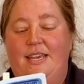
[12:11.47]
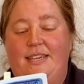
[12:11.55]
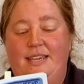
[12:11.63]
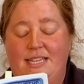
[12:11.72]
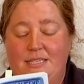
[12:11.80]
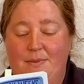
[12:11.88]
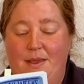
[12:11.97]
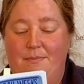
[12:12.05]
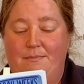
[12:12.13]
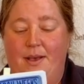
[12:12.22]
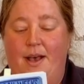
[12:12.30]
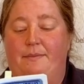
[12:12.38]
Yes,
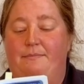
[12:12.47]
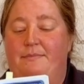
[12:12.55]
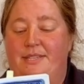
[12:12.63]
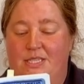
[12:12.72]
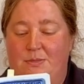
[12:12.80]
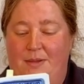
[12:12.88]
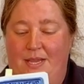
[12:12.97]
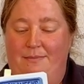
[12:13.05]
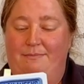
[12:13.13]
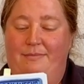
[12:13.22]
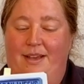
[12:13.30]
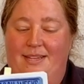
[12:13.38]
ma'am, uh, Mrs.
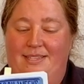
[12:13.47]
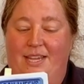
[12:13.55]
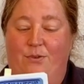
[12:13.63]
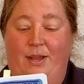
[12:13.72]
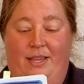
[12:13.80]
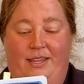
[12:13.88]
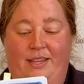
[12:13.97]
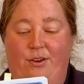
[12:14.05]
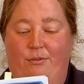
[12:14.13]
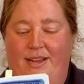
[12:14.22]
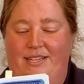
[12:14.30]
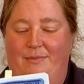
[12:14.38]
Beam, I say quickly,
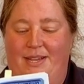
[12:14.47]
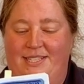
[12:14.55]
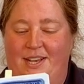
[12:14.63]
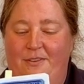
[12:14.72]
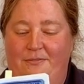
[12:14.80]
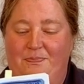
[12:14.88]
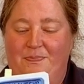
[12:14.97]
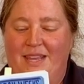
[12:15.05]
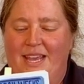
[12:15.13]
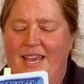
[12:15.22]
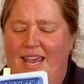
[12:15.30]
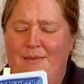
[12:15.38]
correcting myself.
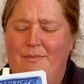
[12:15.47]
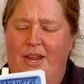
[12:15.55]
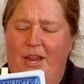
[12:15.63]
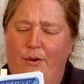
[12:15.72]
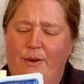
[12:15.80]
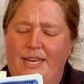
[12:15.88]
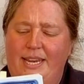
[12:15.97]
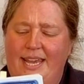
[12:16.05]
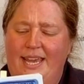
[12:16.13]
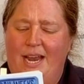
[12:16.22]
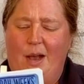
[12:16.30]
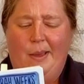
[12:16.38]
In my hurry to
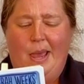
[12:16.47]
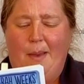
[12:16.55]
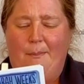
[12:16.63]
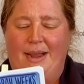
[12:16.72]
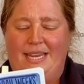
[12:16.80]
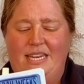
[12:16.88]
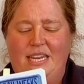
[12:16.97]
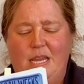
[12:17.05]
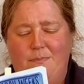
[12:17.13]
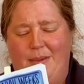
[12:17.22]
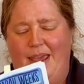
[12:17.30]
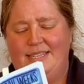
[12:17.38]
get up, my knee
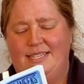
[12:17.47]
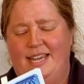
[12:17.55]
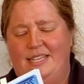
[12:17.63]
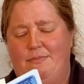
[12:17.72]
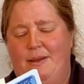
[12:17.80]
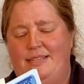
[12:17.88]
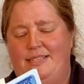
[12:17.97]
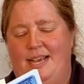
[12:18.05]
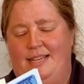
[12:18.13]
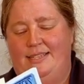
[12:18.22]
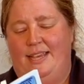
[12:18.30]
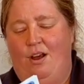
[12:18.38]
bangs against my
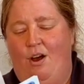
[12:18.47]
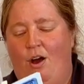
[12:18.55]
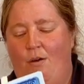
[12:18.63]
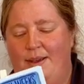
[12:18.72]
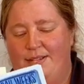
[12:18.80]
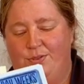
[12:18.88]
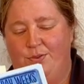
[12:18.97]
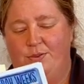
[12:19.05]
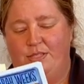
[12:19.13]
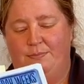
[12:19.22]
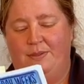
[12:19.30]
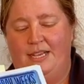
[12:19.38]
desk and all my school
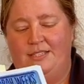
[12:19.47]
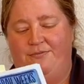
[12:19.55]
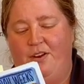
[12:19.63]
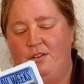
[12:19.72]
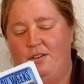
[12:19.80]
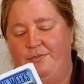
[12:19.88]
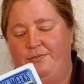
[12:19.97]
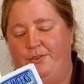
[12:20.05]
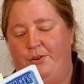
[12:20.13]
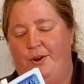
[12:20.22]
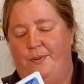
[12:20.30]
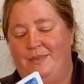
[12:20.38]
supplies fall to the floor.